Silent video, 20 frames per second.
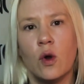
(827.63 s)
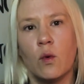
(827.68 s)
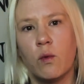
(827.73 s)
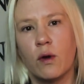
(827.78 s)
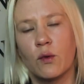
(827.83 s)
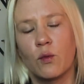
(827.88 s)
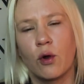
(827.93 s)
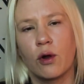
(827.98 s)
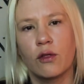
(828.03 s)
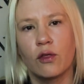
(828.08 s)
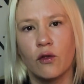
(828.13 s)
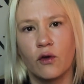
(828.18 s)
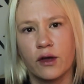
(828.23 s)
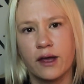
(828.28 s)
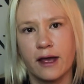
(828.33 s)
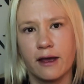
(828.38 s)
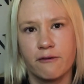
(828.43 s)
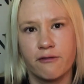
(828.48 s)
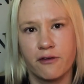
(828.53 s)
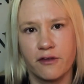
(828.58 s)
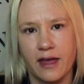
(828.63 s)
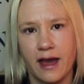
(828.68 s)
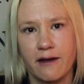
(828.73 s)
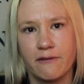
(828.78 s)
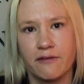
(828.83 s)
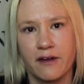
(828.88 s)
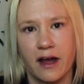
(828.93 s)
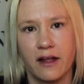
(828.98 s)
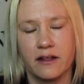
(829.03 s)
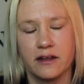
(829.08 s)
when we're looking for
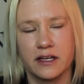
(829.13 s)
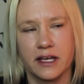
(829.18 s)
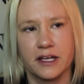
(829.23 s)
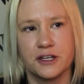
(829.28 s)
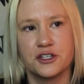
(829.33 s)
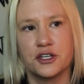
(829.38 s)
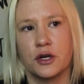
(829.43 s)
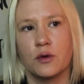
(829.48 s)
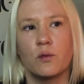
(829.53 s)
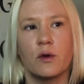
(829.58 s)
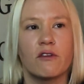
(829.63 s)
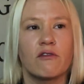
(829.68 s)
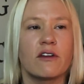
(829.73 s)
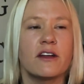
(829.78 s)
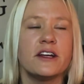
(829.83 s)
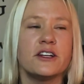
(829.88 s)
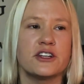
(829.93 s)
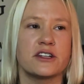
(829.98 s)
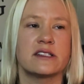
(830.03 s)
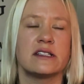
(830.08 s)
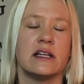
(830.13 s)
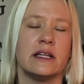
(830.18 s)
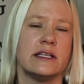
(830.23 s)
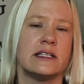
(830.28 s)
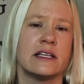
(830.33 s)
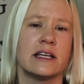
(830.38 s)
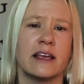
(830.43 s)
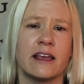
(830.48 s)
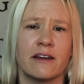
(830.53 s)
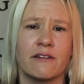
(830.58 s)
that validation, we really just
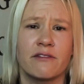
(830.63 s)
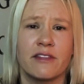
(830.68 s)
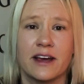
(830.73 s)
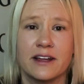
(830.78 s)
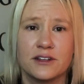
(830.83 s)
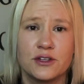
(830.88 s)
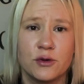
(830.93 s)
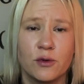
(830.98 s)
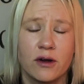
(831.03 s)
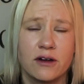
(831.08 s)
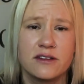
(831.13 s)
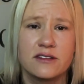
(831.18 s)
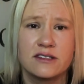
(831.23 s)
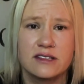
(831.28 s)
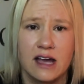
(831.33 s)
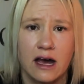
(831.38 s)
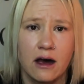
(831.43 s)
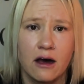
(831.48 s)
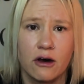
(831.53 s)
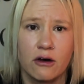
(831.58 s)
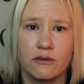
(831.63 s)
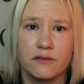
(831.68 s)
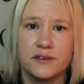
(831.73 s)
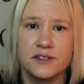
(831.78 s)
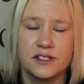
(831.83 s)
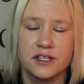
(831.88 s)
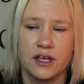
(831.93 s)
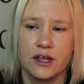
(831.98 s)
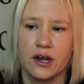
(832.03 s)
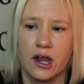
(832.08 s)
need to give that to
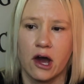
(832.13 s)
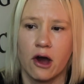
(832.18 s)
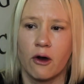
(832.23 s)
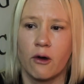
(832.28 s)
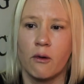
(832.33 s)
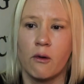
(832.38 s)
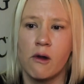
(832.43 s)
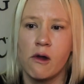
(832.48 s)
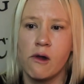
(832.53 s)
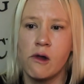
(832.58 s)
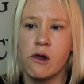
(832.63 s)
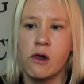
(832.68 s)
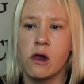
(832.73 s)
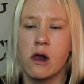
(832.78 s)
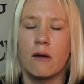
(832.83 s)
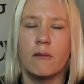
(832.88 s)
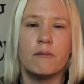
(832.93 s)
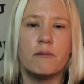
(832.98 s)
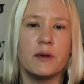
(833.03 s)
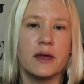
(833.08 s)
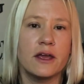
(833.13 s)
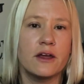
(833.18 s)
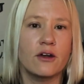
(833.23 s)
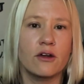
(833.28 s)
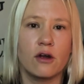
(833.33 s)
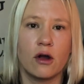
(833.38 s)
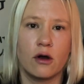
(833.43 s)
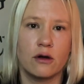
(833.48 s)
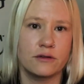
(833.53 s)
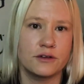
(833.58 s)
ourselves, you know? Be
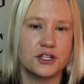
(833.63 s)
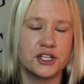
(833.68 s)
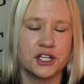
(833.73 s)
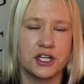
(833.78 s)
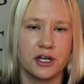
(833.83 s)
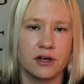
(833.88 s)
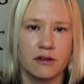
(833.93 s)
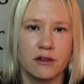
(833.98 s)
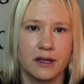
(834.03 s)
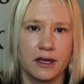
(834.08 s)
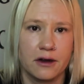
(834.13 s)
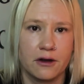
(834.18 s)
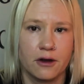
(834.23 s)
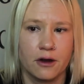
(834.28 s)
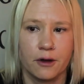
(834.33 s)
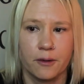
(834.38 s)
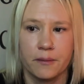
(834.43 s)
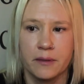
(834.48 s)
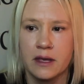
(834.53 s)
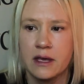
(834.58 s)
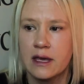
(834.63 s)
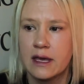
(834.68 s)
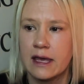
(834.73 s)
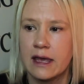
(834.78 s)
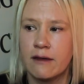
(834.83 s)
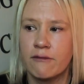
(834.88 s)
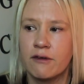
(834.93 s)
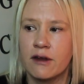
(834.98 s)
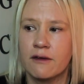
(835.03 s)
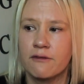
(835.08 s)
your own cheerleader.
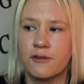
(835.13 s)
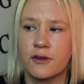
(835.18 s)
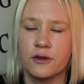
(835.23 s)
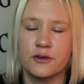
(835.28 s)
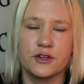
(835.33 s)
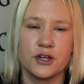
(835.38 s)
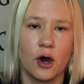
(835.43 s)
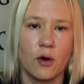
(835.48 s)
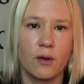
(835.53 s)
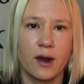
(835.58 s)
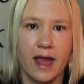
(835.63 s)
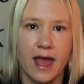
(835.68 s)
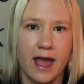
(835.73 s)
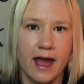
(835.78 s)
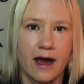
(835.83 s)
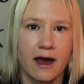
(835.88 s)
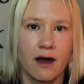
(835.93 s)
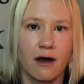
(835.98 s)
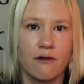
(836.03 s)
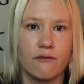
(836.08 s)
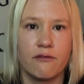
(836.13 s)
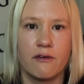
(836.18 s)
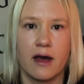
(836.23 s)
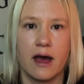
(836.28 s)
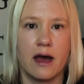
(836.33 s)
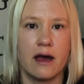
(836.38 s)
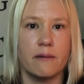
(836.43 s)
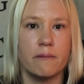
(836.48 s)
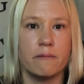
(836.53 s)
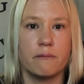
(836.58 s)
Even if you don't have
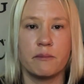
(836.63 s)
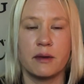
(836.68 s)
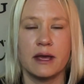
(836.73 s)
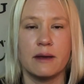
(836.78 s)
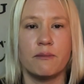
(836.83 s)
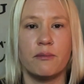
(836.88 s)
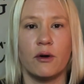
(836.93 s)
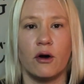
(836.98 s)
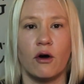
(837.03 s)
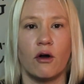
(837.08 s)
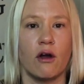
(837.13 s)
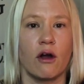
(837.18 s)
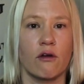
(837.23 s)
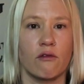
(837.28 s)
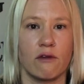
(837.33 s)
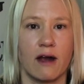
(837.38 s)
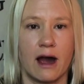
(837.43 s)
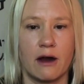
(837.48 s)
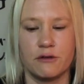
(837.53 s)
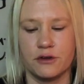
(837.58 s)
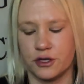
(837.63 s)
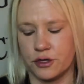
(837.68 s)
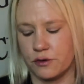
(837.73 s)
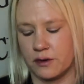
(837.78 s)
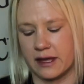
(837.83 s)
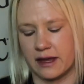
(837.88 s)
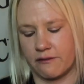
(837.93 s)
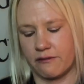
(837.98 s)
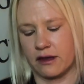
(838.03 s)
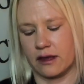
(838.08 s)
people around you
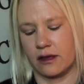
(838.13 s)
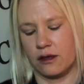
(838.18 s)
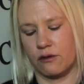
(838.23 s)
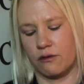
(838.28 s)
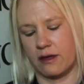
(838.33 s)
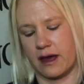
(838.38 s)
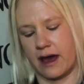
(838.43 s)
giving you